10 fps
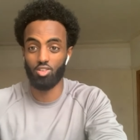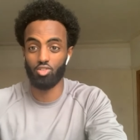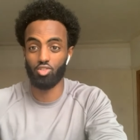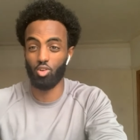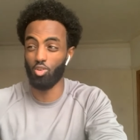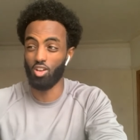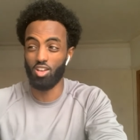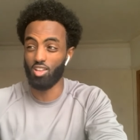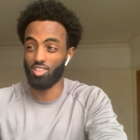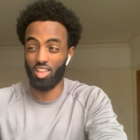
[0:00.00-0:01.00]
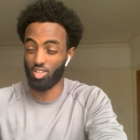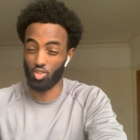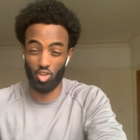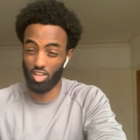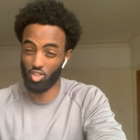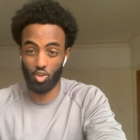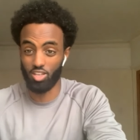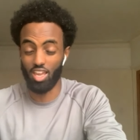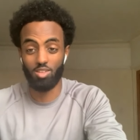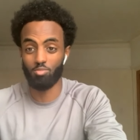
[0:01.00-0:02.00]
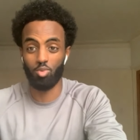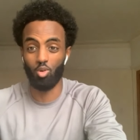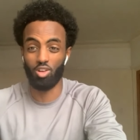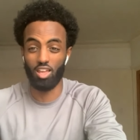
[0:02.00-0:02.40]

So that's your, that's your game, bro.